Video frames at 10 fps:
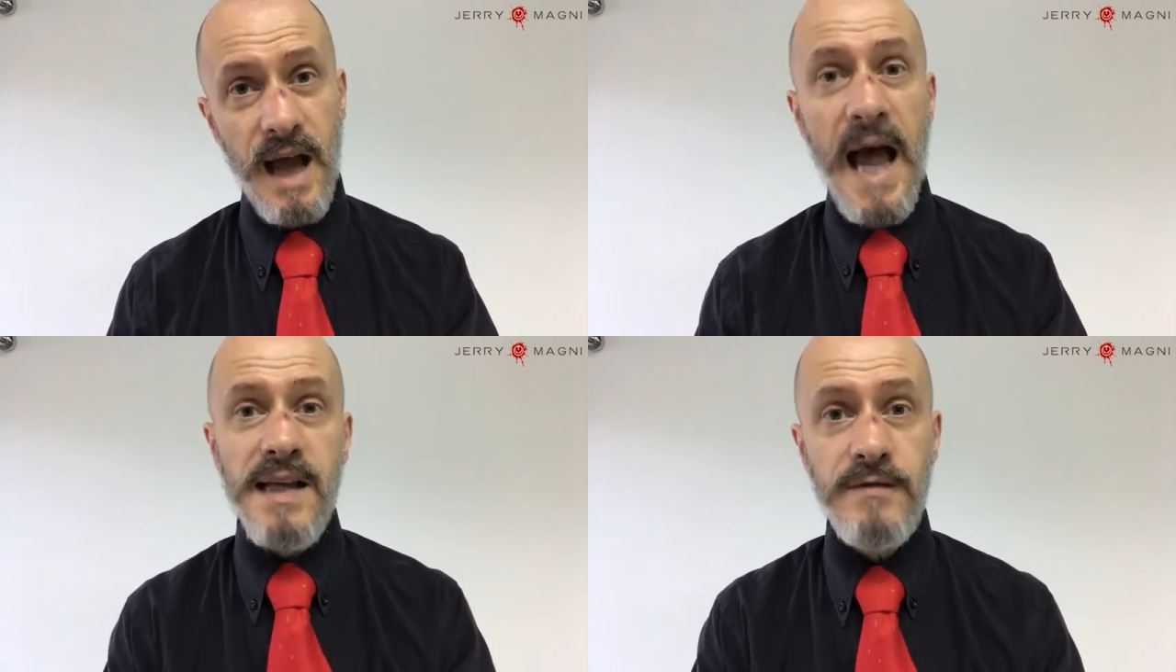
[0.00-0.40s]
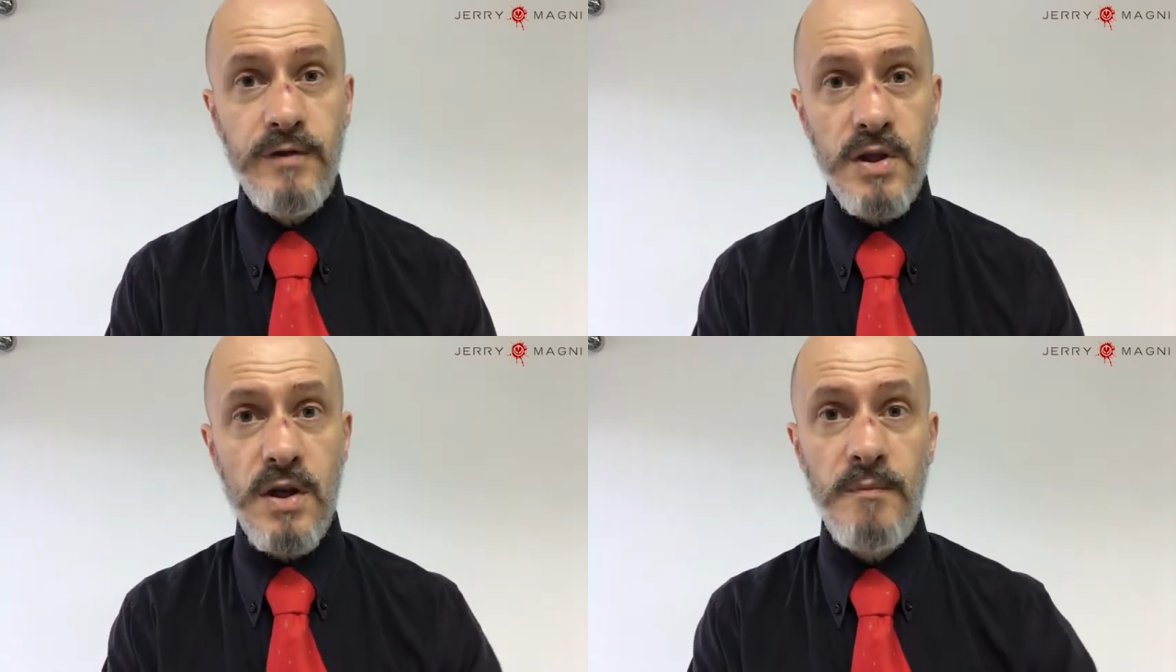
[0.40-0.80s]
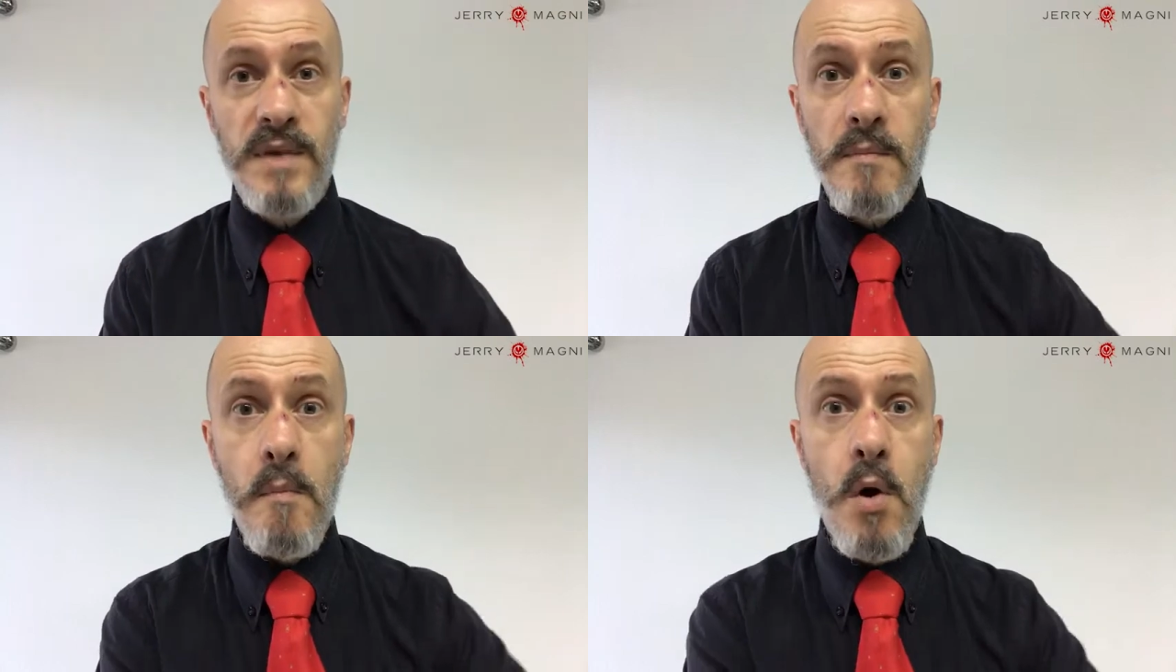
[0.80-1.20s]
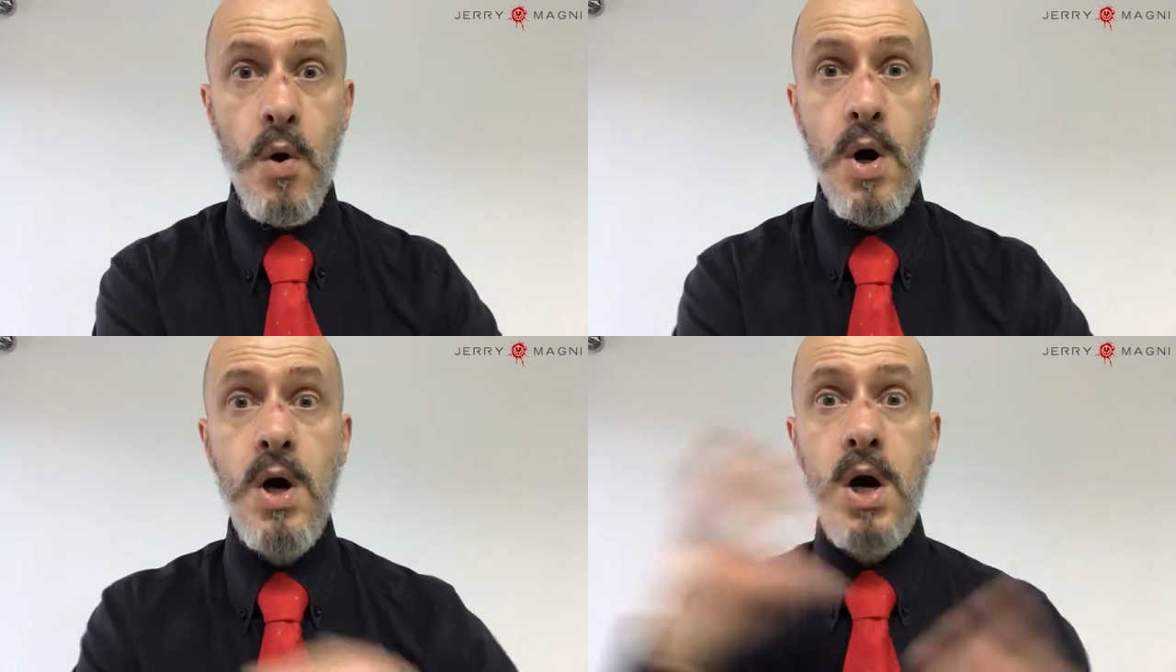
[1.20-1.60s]
Ask for something
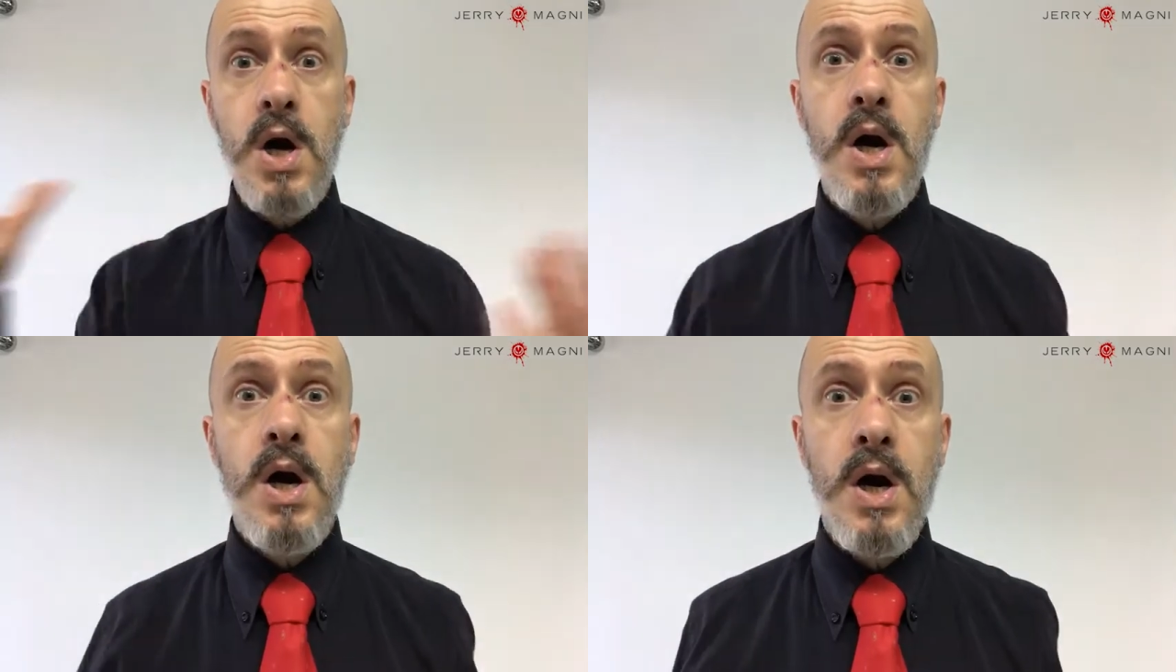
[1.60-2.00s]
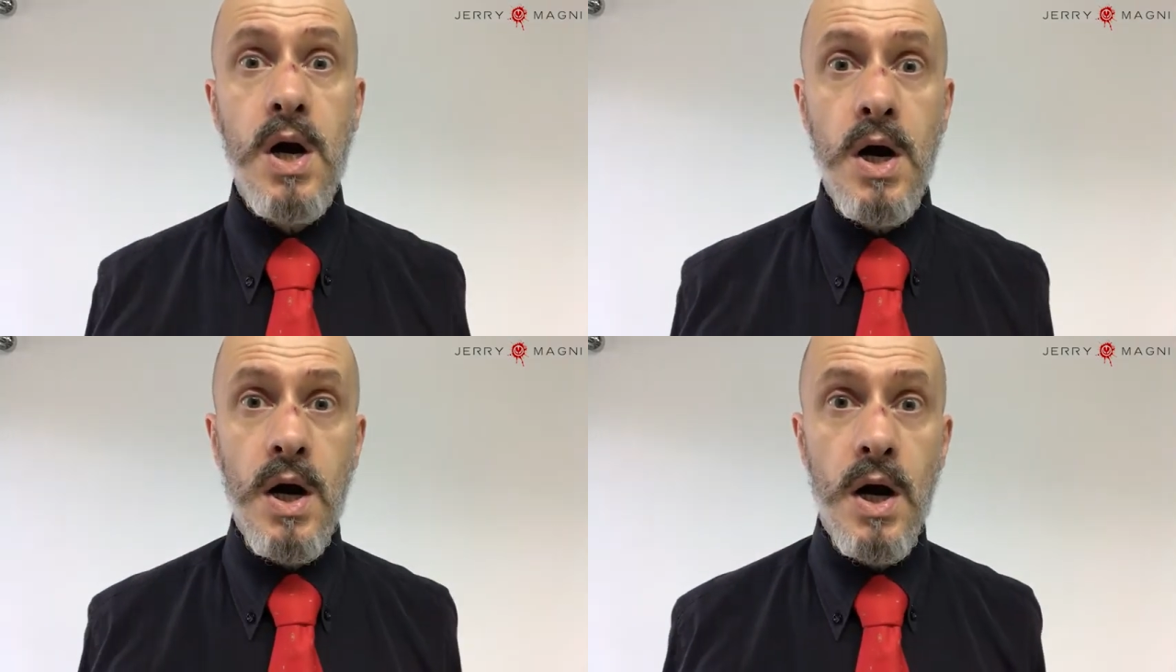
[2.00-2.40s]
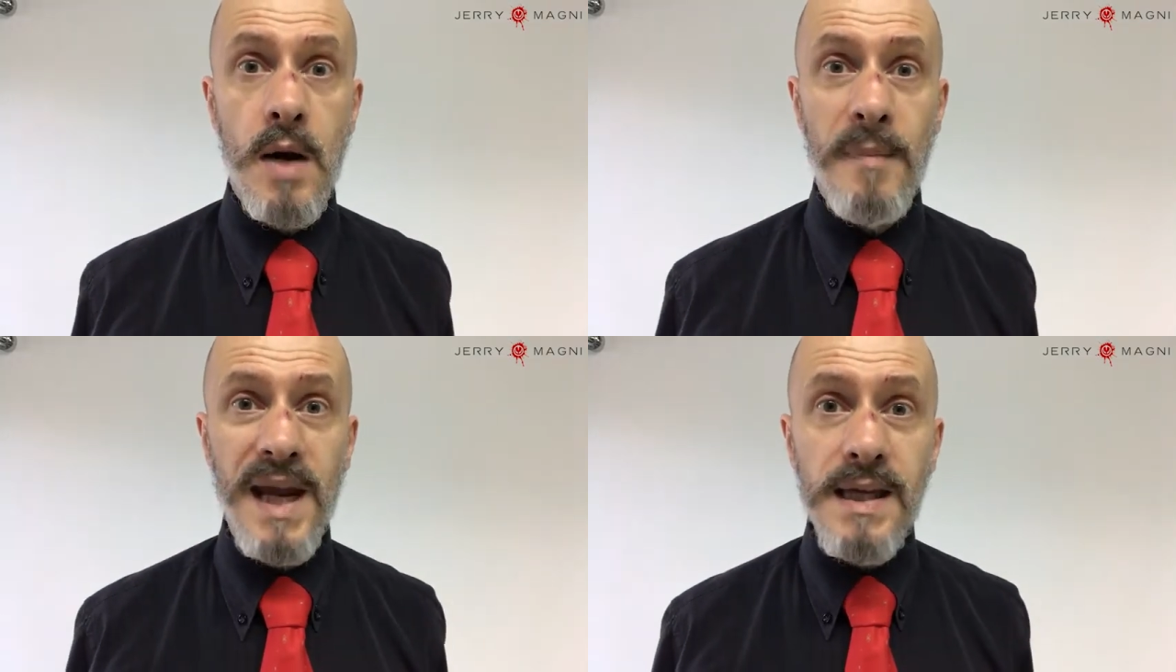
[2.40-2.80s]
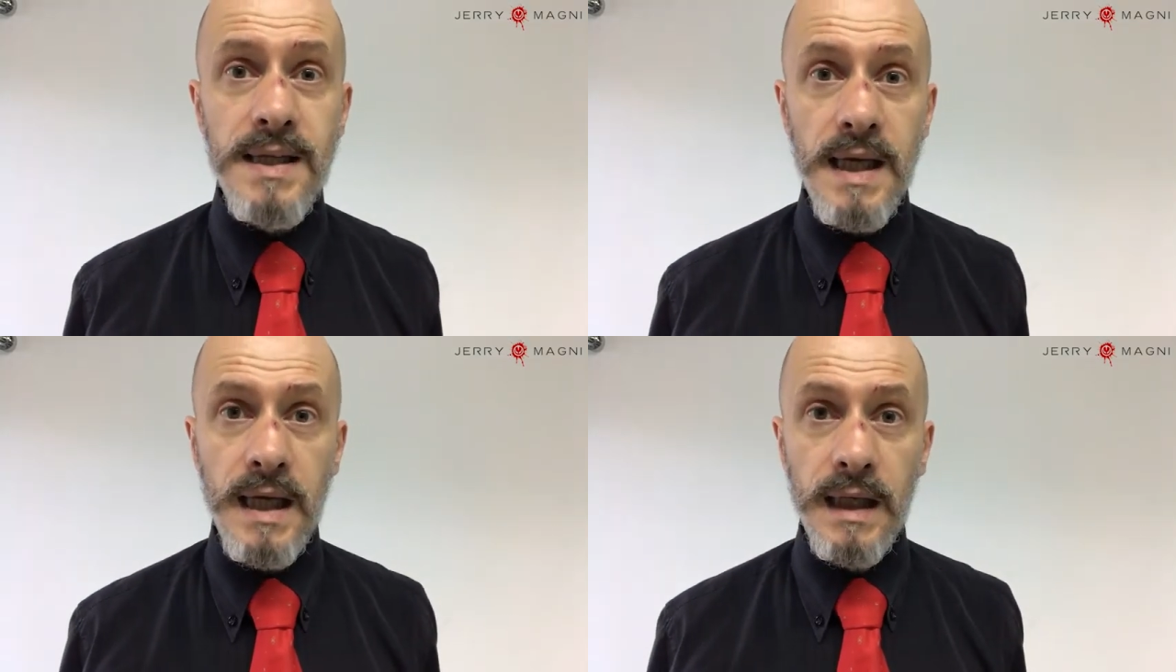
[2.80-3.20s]
more
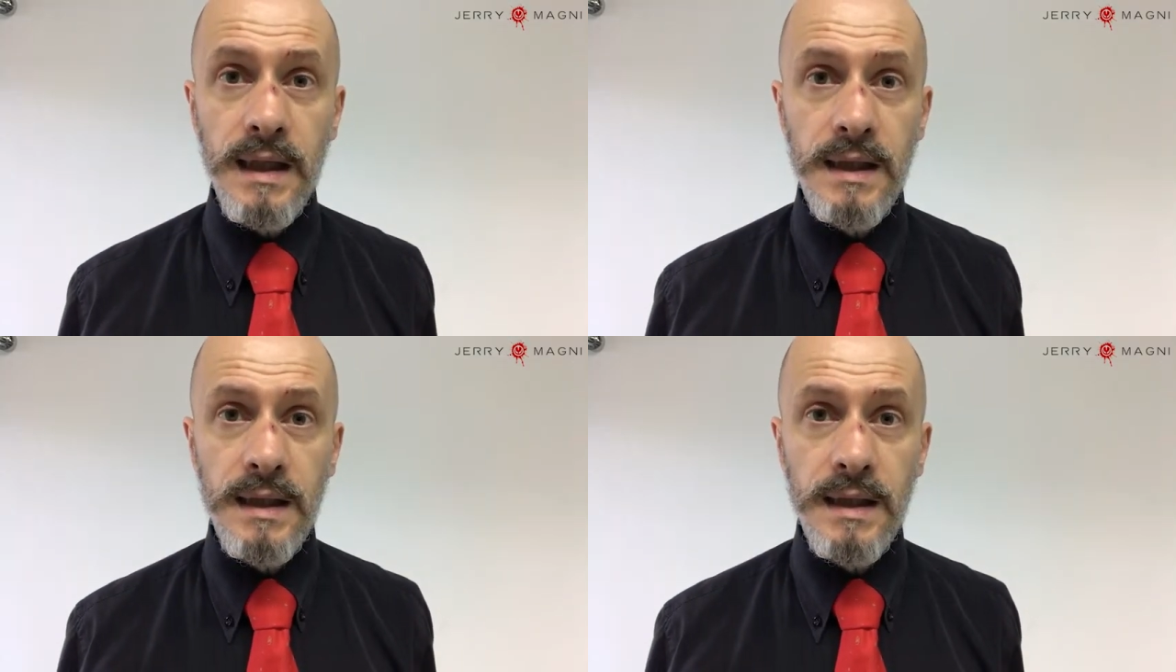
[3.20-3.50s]
amazing.